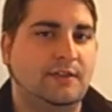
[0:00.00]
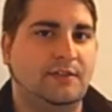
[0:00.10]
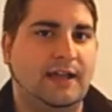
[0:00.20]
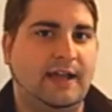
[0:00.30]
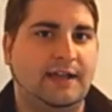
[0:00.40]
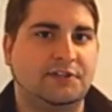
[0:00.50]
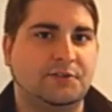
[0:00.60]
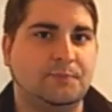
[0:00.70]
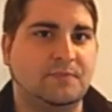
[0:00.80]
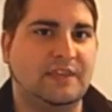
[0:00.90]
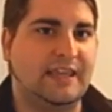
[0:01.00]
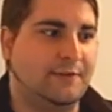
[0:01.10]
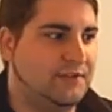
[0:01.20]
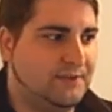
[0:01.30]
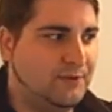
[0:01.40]
that
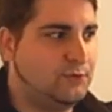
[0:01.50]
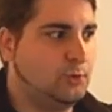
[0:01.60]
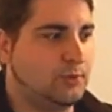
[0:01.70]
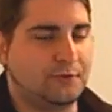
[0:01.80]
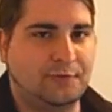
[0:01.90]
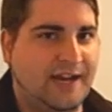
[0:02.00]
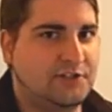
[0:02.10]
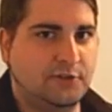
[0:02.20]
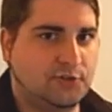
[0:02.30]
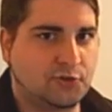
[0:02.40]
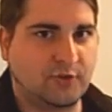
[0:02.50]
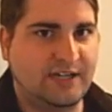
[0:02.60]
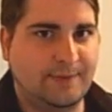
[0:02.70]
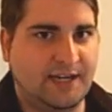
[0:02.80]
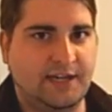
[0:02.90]
even if you perfect your
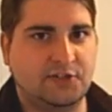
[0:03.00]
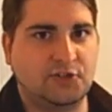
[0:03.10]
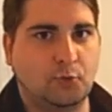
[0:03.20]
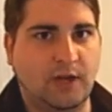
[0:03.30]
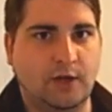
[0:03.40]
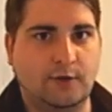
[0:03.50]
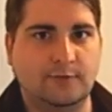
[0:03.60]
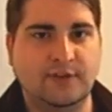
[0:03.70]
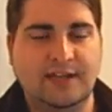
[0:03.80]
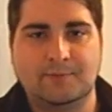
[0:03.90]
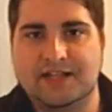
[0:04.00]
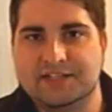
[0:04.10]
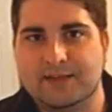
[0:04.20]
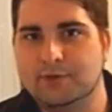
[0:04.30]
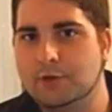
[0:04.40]
scream at age 12, by
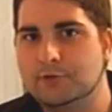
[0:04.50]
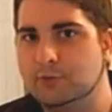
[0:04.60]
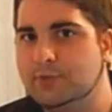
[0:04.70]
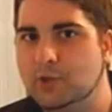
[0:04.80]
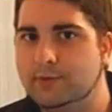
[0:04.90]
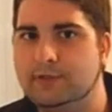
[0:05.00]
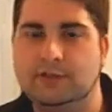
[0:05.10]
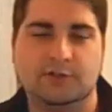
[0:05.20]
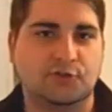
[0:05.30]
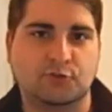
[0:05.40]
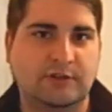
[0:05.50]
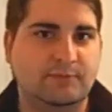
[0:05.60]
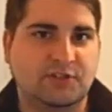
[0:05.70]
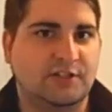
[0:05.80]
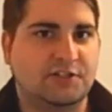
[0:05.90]
the time you go through puberty, your
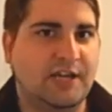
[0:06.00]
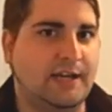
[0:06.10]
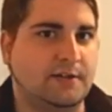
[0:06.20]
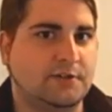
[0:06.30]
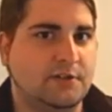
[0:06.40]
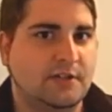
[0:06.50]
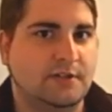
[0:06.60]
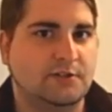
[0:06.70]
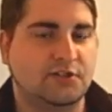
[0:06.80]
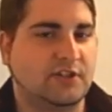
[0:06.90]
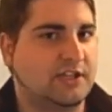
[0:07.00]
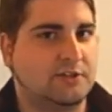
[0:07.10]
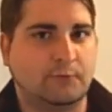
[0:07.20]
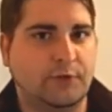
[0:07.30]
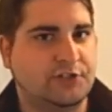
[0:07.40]
scream is going to change, just
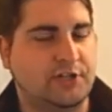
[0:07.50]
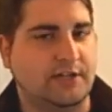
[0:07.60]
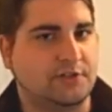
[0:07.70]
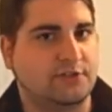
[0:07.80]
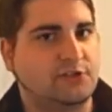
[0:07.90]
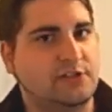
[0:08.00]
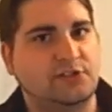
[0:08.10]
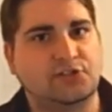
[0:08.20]
like your voice changes.